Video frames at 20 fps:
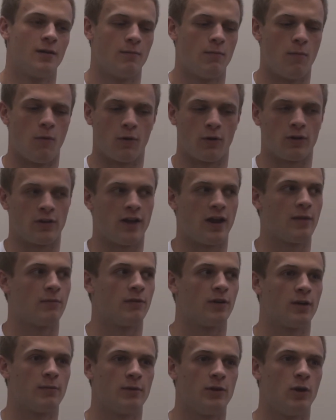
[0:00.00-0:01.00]
More
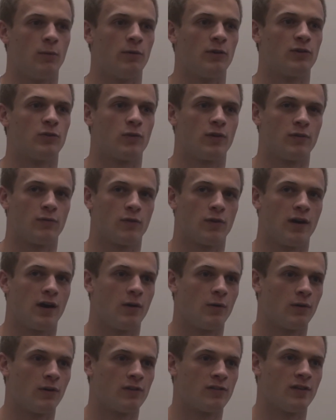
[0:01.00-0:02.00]
library being open 24
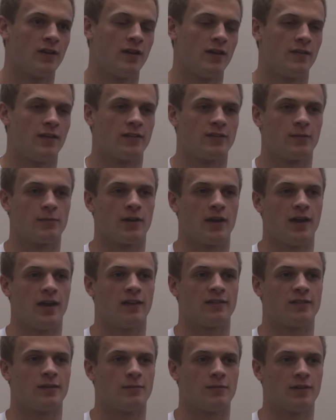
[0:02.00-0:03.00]
hours. That's something
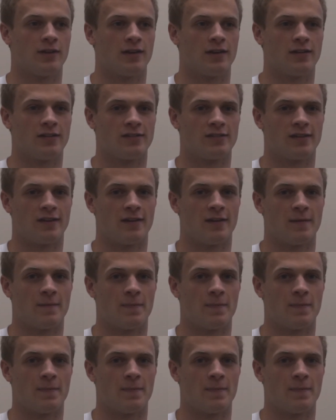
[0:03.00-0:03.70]
ASM does.